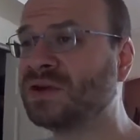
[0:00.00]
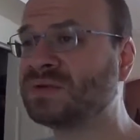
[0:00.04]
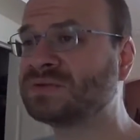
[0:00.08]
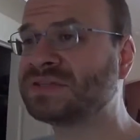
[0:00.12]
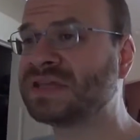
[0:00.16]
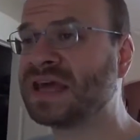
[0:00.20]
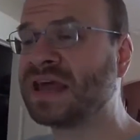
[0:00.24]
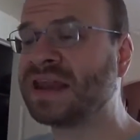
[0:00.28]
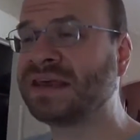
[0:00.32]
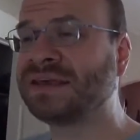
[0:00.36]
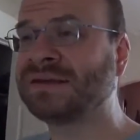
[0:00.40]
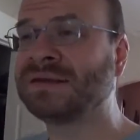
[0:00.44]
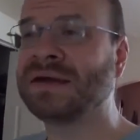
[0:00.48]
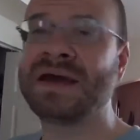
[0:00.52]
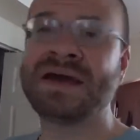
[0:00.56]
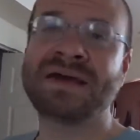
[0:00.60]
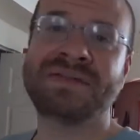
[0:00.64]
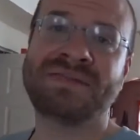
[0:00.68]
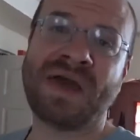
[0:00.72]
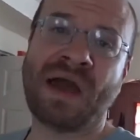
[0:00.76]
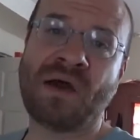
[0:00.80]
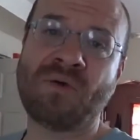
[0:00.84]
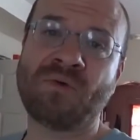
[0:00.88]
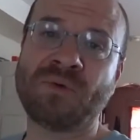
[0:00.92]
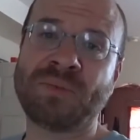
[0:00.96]
setting.
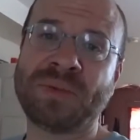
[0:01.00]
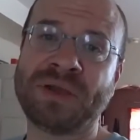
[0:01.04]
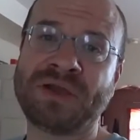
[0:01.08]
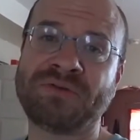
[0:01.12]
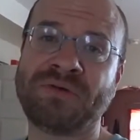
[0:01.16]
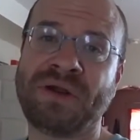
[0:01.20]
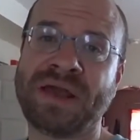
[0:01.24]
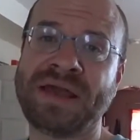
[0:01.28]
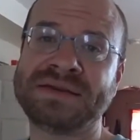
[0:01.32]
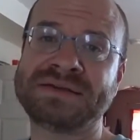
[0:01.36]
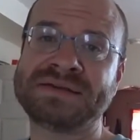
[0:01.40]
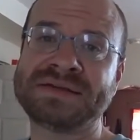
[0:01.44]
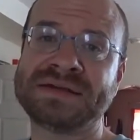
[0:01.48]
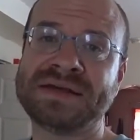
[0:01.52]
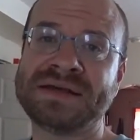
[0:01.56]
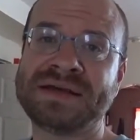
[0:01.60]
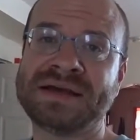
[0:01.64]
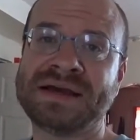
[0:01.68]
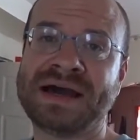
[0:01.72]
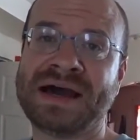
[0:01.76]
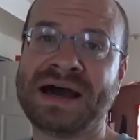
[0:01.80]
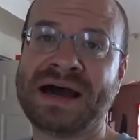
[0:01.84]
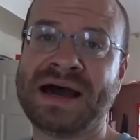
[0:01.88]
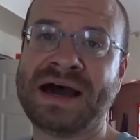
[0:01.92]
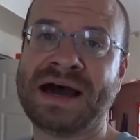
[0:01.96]
That would be great.
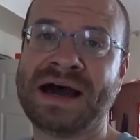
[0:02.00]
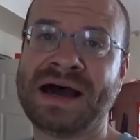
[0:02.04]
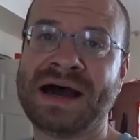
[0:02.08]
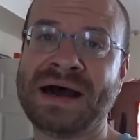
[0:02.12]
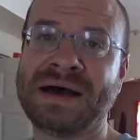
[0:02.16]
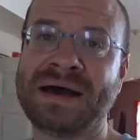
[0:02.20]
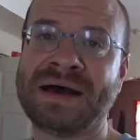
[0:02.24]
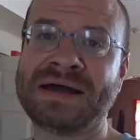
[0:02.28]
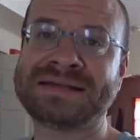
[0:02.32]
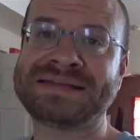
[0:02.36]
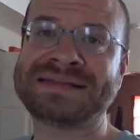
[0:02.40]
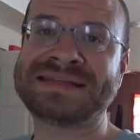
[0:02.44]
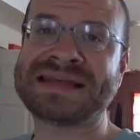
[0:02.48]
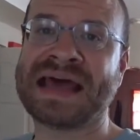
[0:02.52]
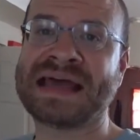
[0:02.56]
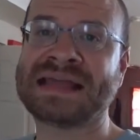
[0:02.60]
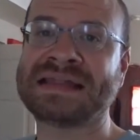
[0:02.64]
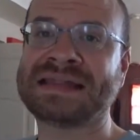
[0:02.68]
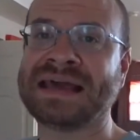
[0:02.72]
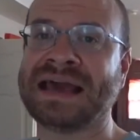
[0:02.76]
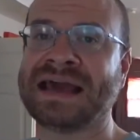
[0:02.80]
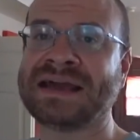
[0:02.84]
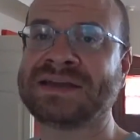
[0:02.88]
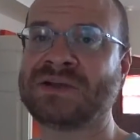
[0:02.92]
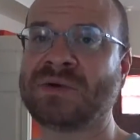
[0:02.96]

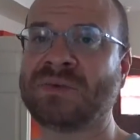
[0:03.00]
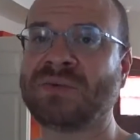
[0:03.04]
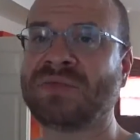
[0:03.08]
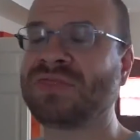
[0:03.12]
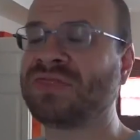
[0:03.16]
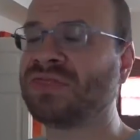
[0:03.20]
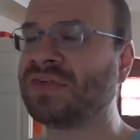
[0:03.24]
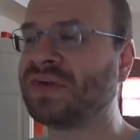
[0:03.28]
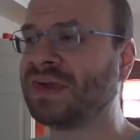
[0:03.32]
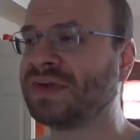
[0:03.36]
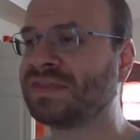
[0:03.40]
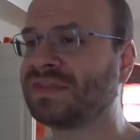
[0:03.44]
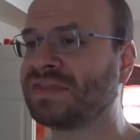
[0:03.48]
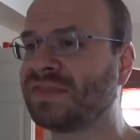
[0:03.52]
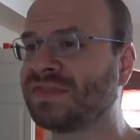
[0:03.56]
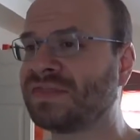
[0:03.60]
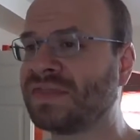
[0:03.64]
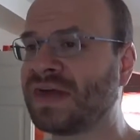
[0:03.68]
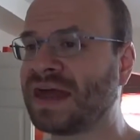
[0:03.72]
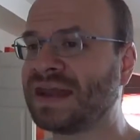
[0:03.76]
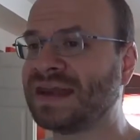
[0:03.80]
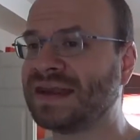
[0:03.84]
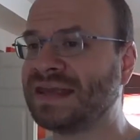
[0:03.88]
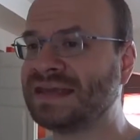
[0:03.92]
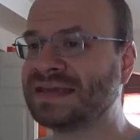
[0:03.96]
Sadly, I don't think that
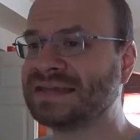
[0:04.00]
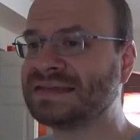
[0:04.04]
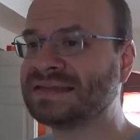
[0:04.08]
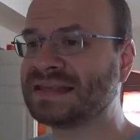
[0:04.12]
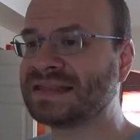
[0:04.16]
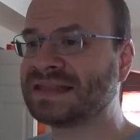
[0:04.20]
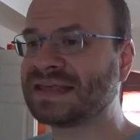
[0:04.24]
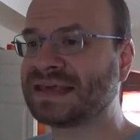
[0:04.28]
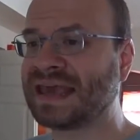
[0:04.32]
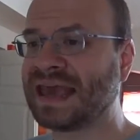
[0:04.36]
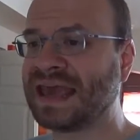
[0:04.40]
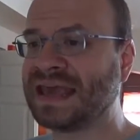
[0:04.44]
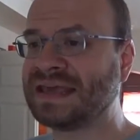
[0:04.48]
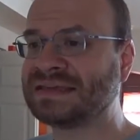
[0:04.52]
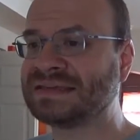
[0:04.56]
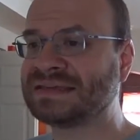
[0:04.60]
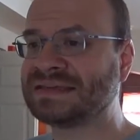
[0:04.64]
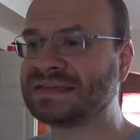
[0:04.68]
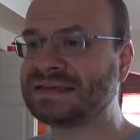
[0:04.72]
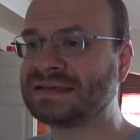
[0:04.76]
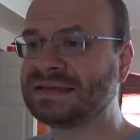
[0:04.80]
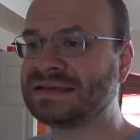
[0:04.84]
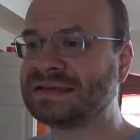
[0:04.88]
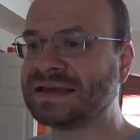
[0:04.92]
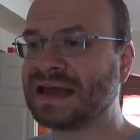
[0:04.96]
that is the
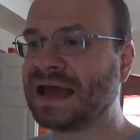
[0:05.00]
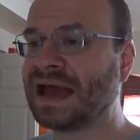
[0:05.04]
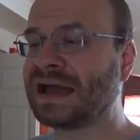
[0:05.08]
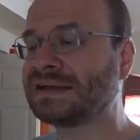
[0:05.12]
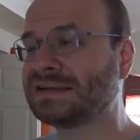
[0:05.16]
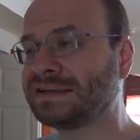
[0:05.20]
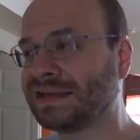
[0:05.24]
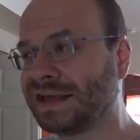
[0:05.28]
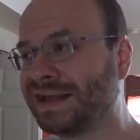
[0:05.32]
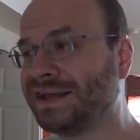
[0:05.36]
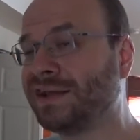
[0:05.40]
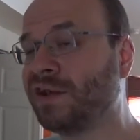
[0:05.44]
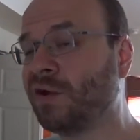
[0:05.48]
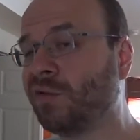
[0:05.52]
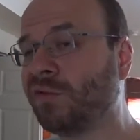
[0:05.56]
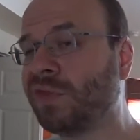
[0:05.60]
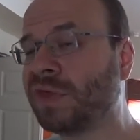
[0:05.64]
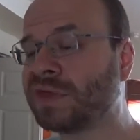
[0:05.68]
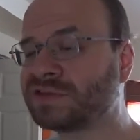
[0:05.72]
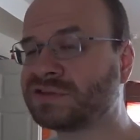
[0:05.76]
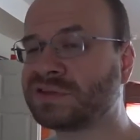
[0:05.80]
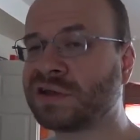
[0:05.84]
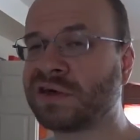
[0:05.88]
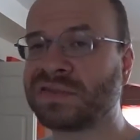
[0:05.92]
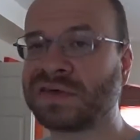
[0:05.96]
case. Actually, I know
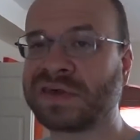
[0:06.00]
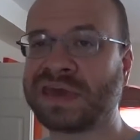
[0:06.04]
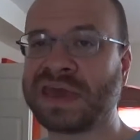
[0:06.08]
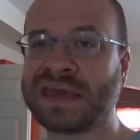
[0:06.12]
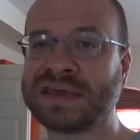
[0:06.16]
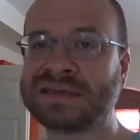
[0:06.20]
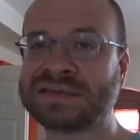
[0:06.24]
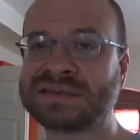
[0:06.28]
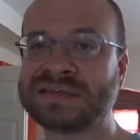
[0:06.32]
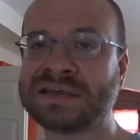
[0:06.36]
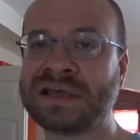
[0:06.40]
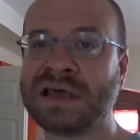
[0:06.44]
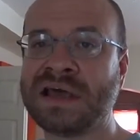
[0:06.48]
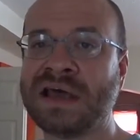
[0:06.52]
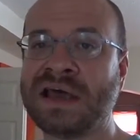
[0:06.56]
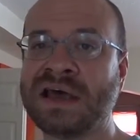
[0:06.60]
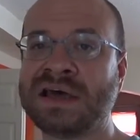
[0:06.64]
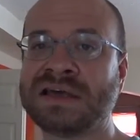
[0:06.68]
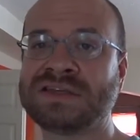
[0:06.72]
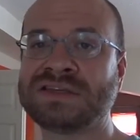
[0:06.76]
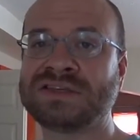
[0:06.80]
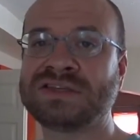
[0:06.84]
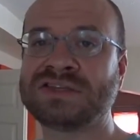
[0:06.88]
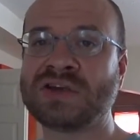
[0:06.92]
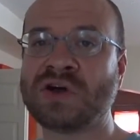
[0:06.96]
that's not the case.
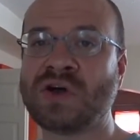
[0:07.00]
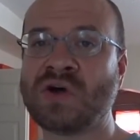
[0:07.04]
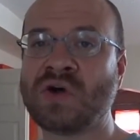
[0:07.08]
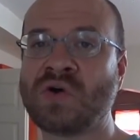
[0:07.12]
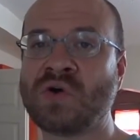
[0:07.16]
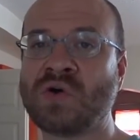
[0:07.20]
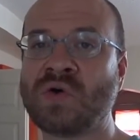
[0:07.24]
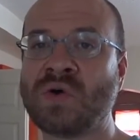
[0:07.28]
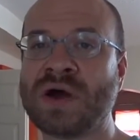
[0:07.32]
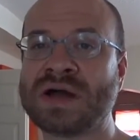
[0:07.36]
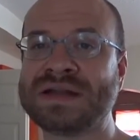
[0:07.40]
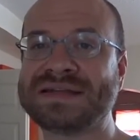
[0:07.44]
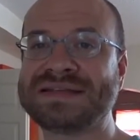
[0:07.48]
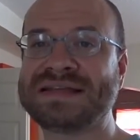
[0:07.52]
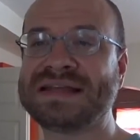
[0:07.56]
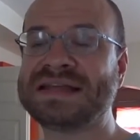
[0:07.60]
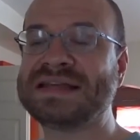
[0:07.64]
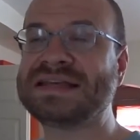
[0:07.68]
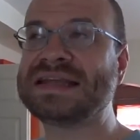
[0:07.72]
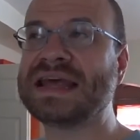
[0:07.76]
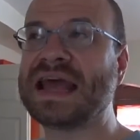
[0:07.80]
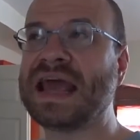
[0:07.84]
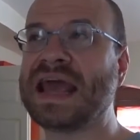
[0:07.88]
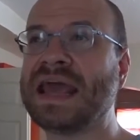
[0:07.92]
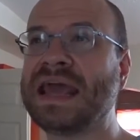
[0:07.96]
So
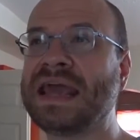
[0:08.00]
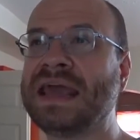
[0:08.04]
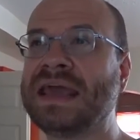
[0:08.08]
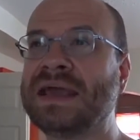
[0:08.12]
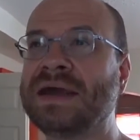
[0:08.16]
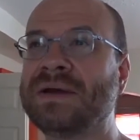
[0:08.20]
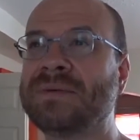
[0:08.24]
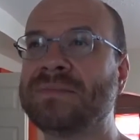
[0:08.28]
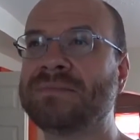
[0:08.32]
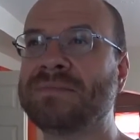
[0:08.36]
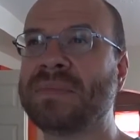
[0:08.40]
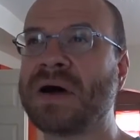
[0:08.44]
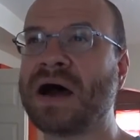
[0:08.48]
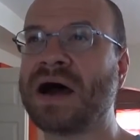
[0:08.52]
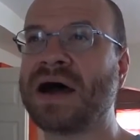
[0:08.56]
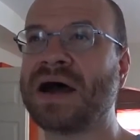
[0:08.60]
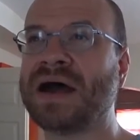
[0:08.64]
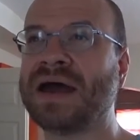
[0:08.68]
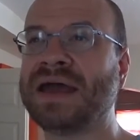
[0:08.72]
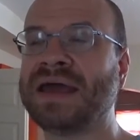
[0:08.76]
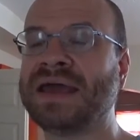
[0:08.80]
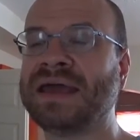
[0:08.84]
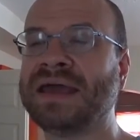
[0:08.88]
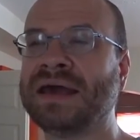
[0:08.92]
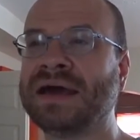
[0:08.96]
today,
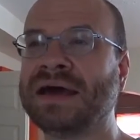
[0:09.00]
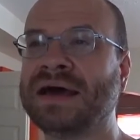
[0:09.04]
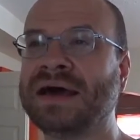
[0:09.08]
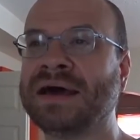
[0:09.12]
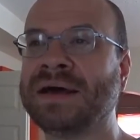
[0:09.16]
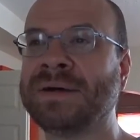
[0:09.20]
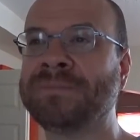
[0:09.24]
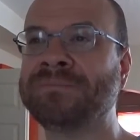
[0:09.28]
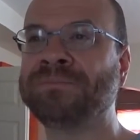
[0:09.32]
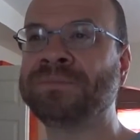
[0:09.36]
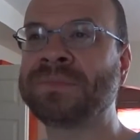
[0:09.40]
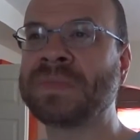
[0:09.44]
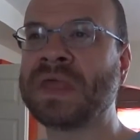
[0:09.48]
my